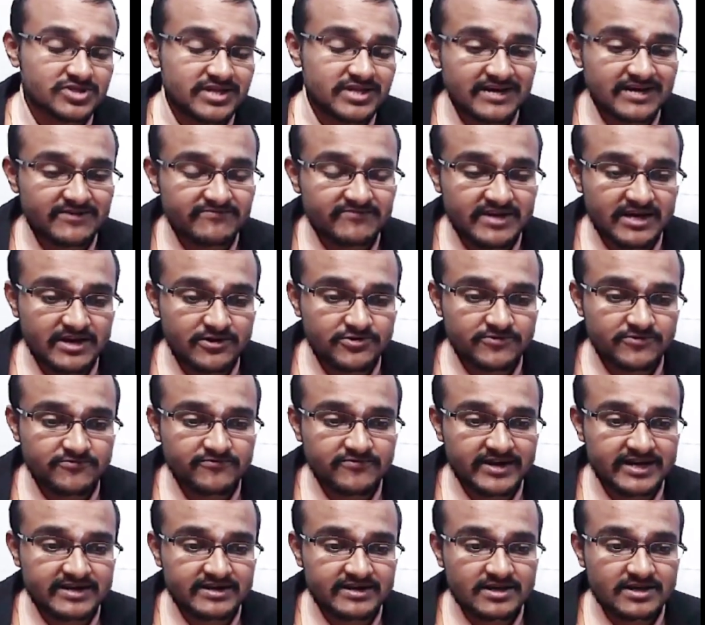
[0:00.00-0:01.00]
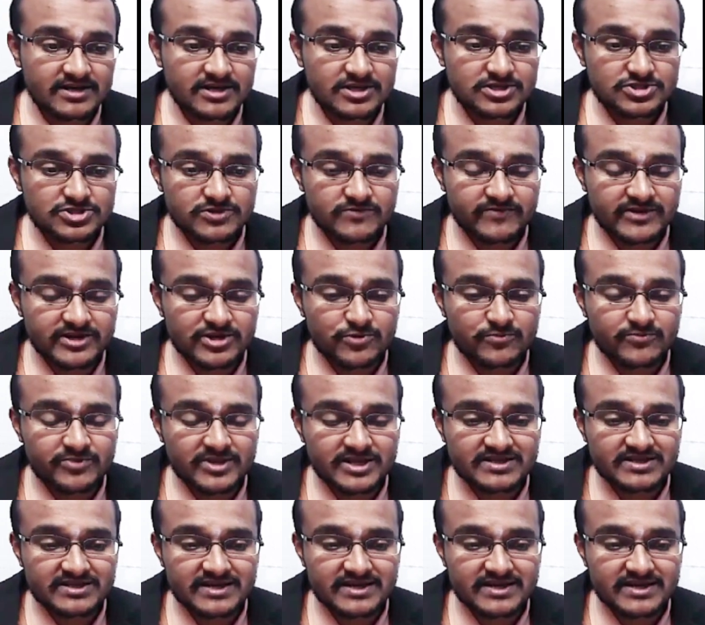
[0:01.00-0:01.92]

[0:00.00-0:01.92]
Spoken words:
So that we have to find. So when you